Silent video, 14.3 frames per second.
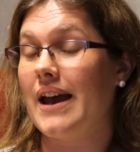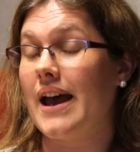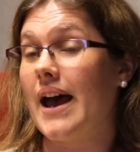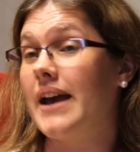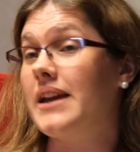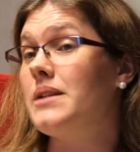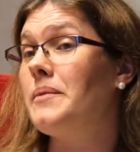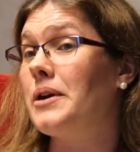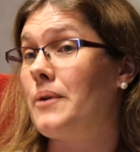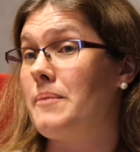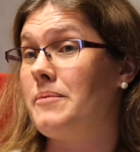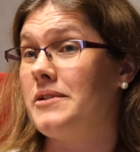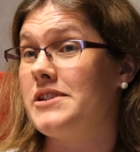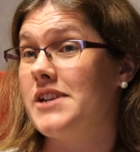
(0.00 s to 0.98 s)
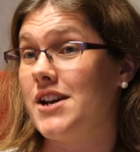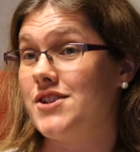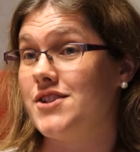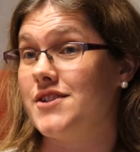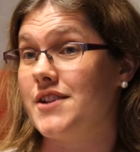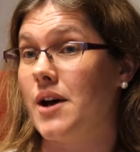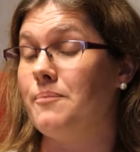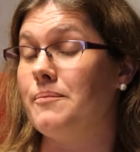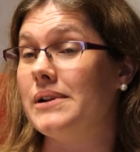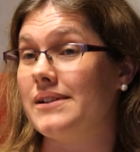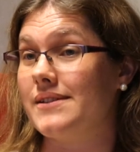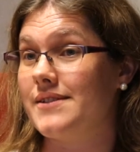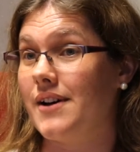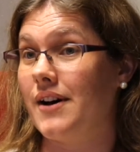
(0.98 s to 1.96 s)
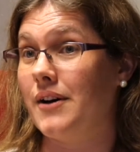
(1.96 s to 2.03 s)
Academic reputations are
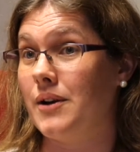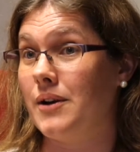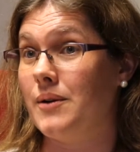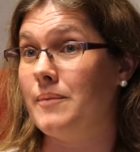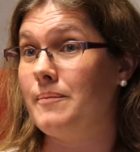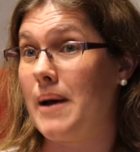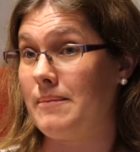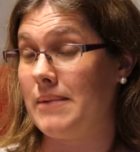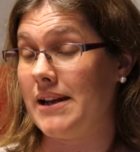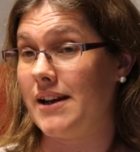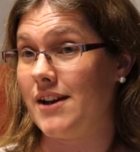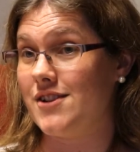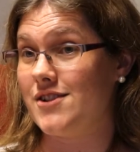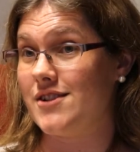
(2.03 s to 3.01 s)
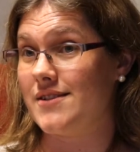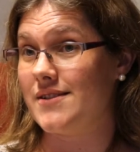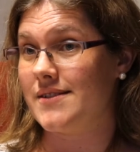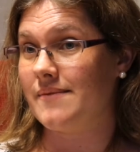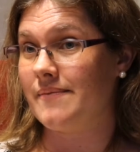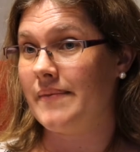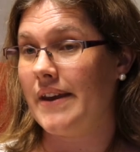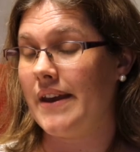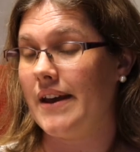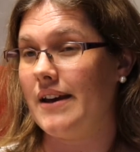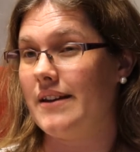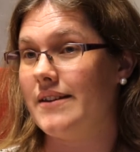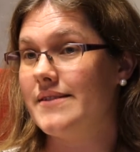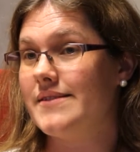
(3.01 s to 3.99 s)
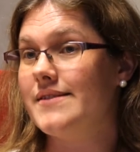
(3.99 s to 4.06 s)
built on publications,
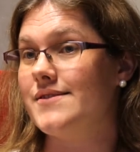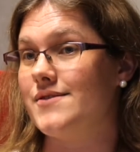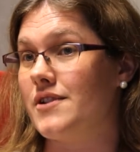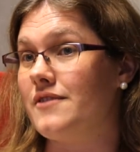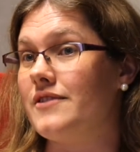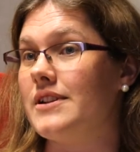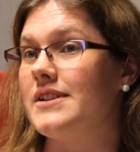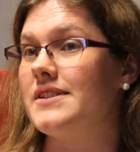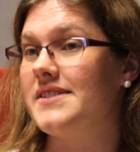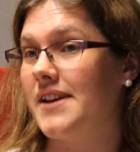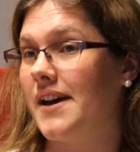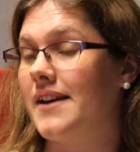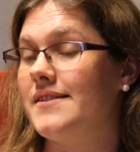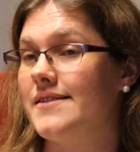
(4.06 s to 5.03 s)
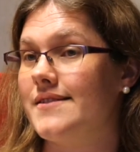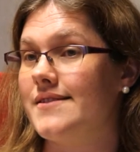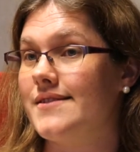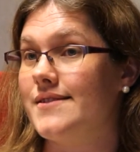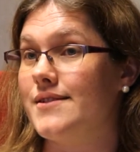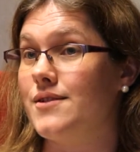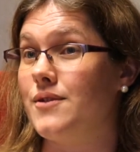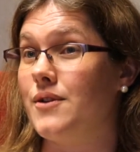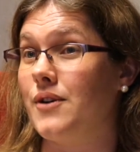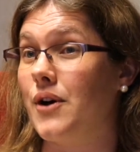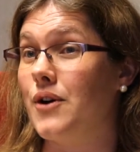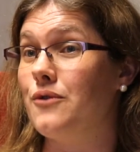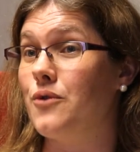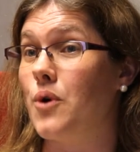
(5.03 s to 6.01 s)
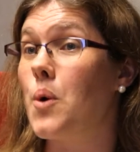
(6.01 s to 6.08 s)
and this has driven scientists to
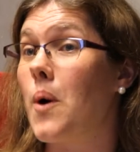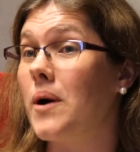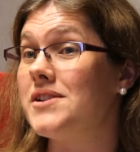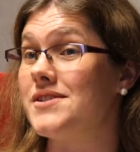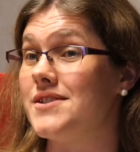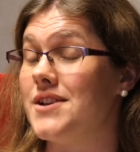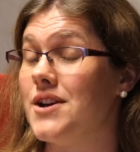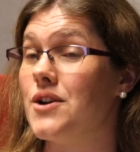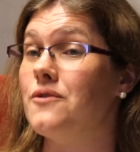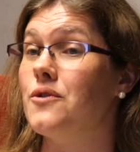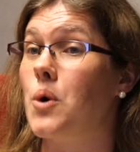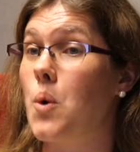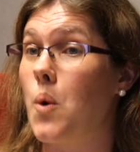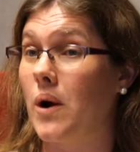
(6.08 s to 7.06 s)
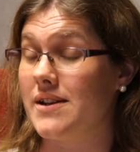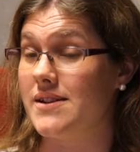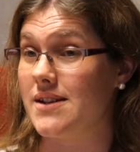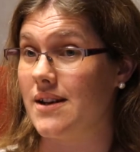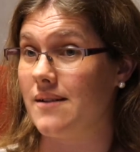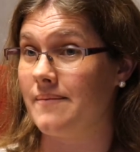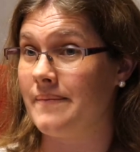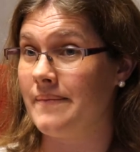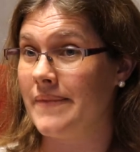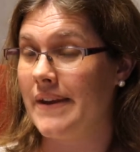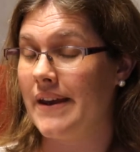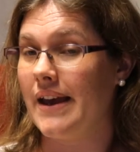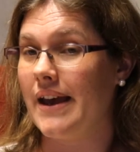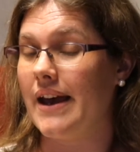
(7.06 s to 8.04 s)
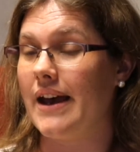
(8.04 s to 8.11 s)
go for quantity over quality.
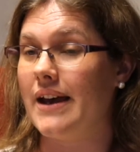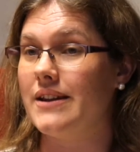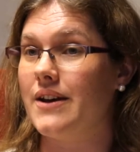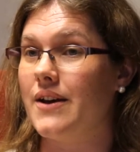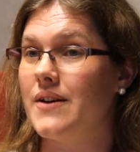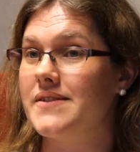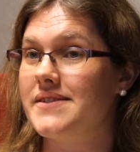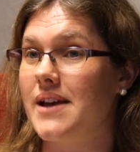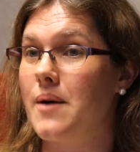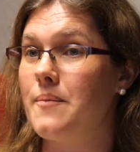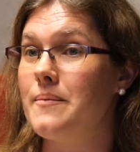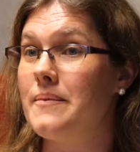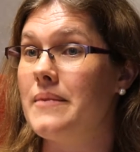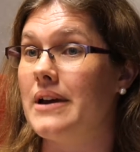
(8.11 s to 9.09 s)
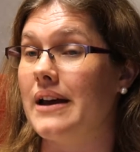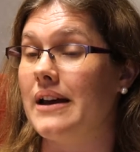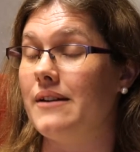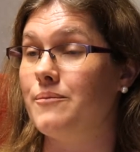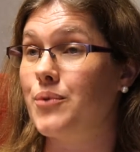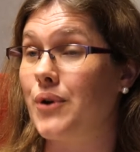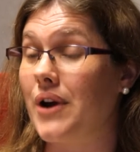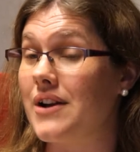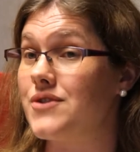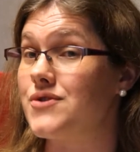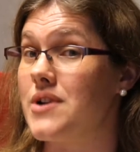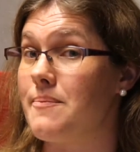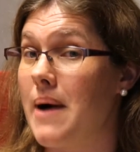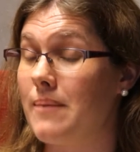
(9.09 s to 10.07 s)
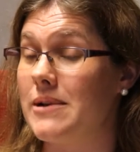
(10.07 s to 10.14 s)
And there are some
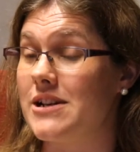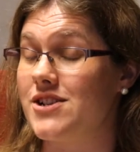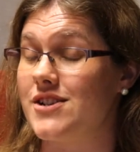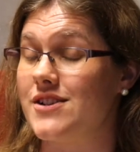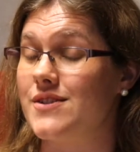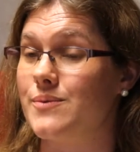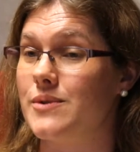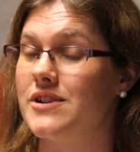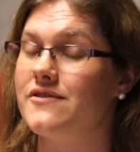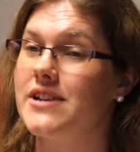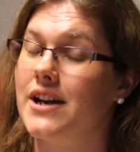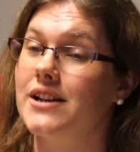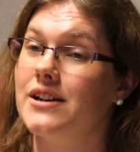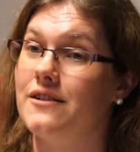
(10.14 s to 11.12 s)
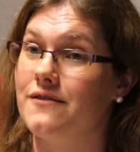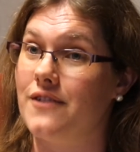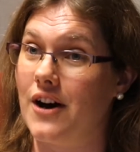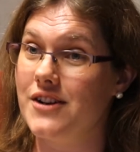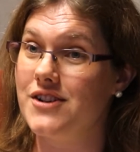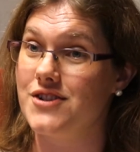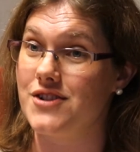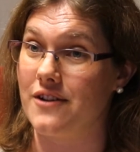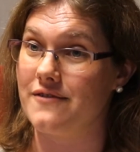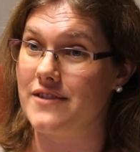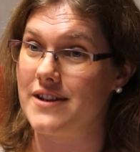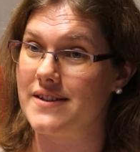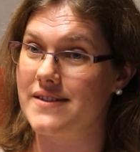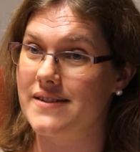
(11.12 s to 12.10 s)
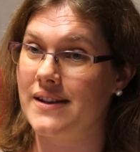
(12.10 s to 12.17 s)
predatory publishers which have taken advantage of
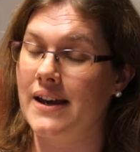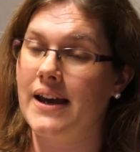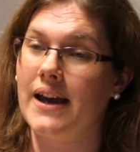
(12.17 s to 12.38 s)
this